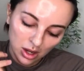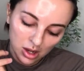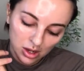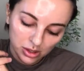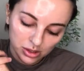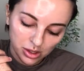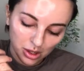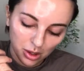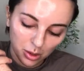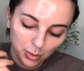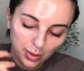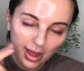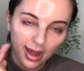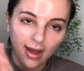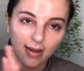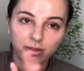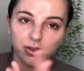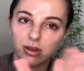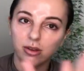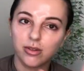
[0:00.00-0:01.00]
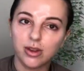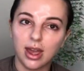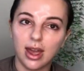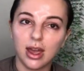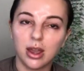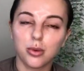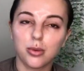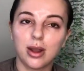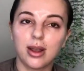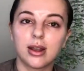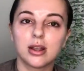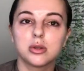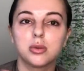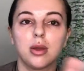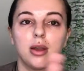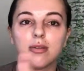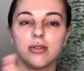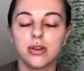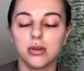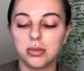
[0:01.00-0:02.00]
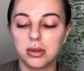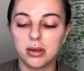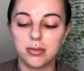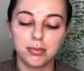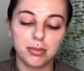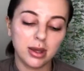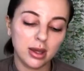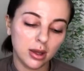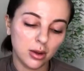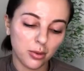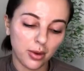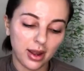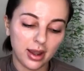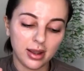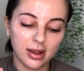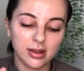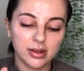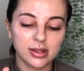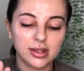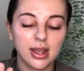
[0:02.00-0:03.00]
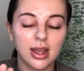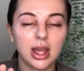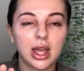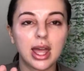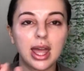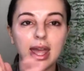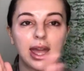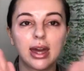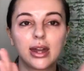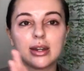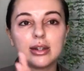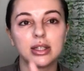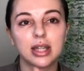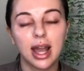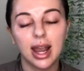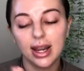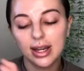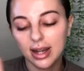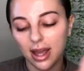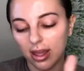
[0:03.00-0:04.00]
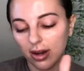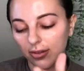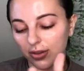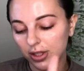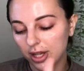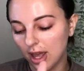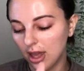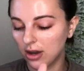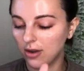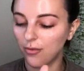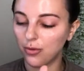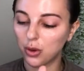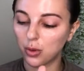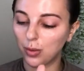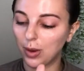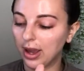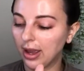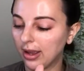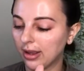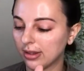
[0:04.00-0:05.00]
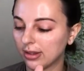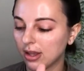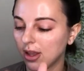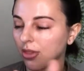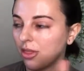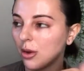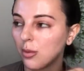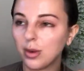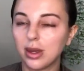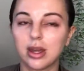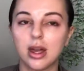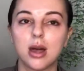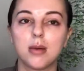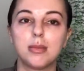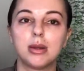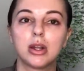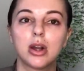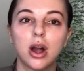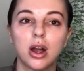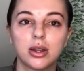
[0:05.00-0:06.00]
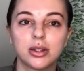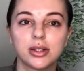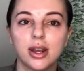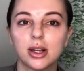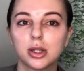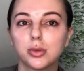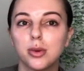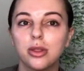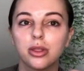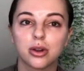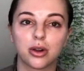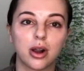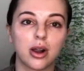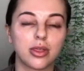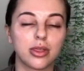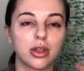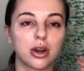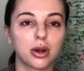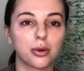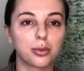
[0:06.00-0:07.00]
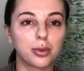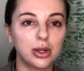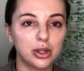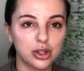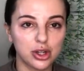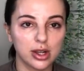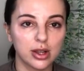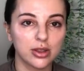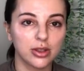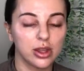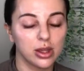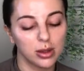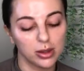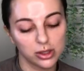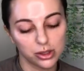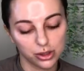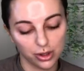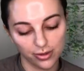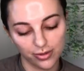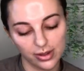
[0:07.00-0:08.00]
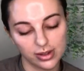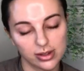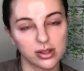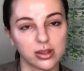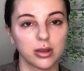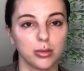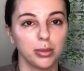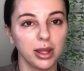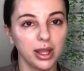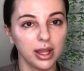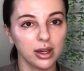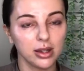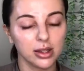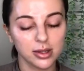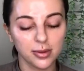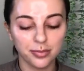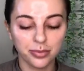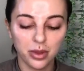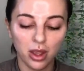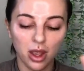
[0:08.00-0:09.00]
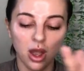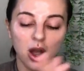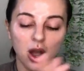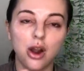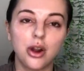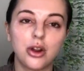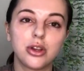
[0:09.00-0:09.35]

So we have UVA rays, we have UVB rays, and 9 out of 10 of the rays that we come in contact with or and that are reaching the surface of the planet are